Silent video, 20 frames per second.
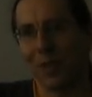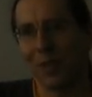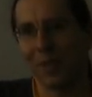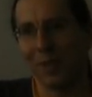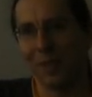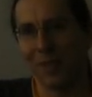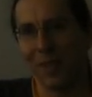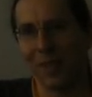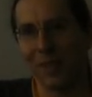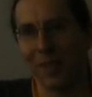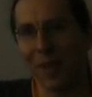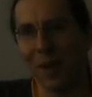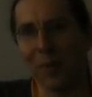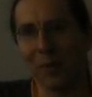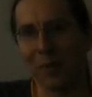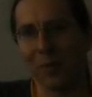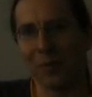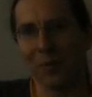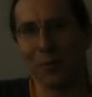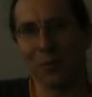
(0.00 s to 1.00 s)
and
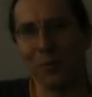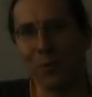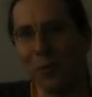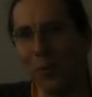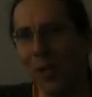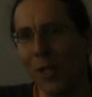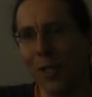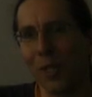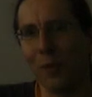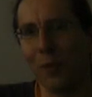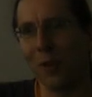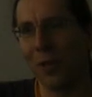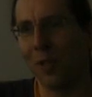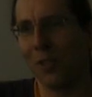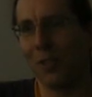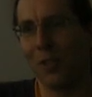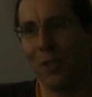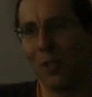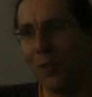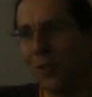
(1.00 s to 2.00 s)
that was really
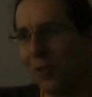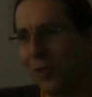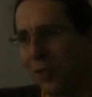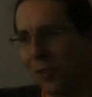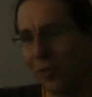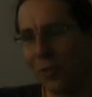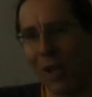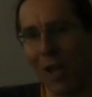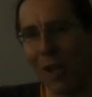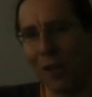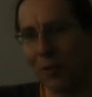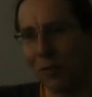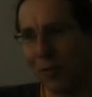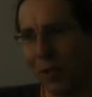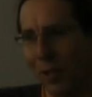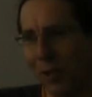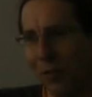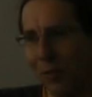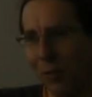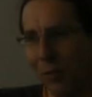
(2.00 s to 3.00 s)
hugely
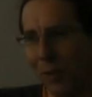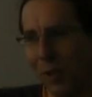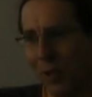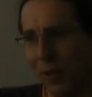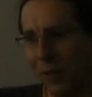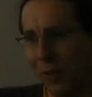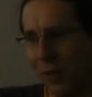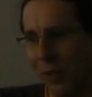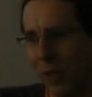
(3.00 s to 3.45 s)
satisfying to me.